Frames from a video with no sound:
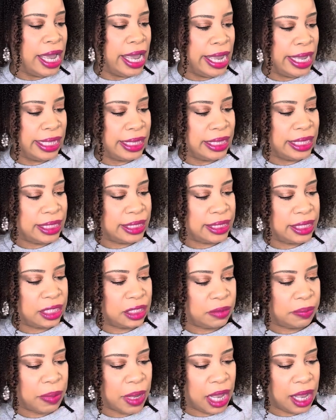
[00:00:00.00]
And this
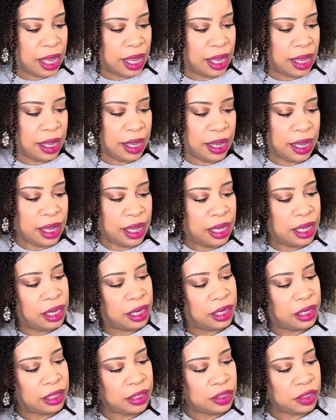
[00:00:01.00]
is by
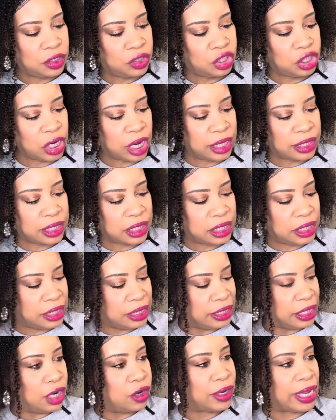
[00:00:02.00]
Jocelyn
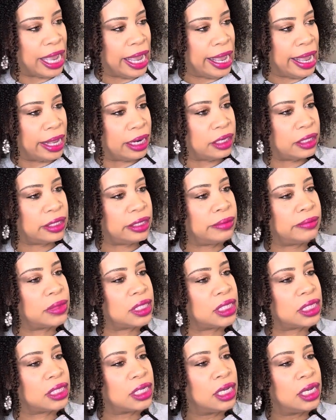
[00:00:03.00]
Delk Adams.
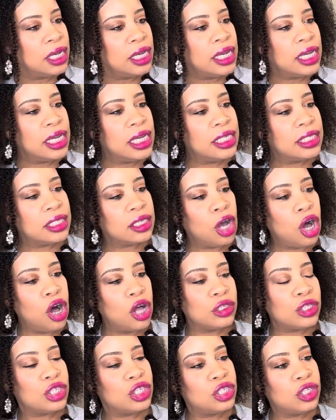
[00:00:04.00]
It's
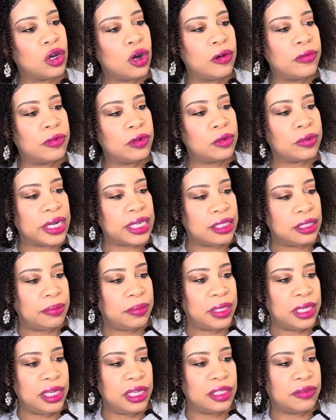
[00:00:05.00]
called Soulful
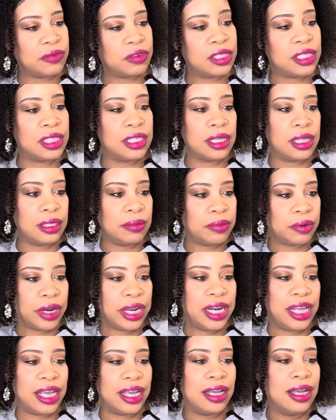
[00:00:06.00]
Recipes for
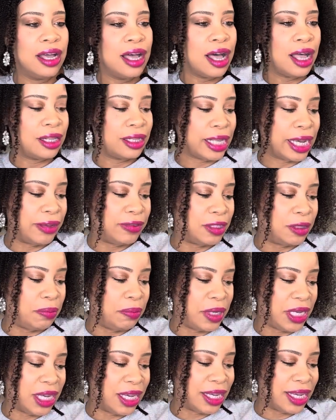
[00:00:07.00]
Celebrating Life's
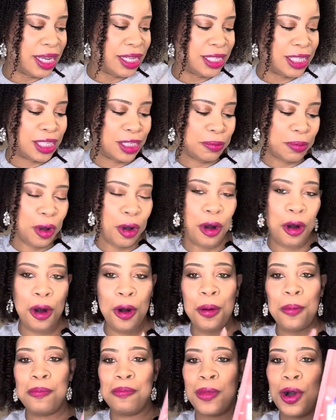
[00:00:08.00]
Big and
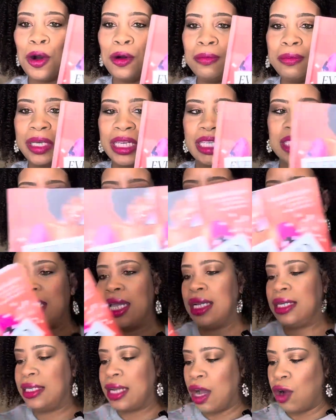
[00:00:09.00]
Small Moments. I
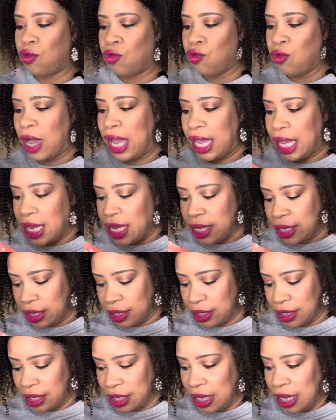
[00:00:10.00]
cannot wait.
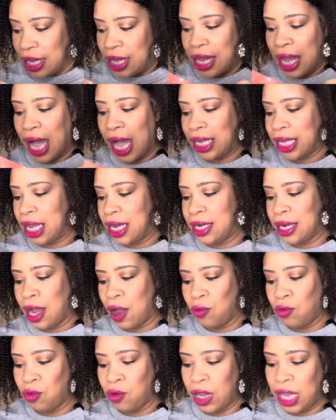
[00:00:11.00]
I
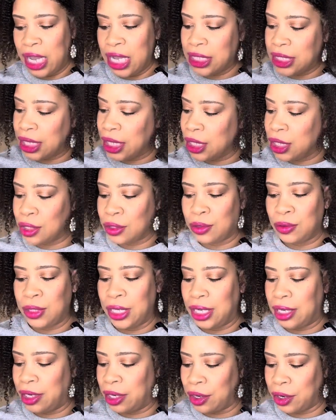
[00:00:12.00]
cannot wait to look through
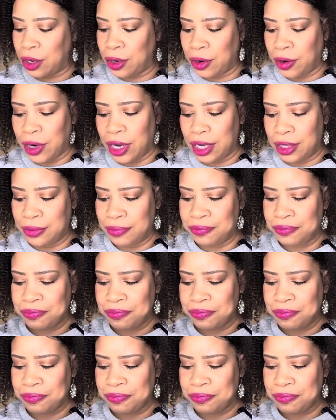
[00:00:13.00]
here.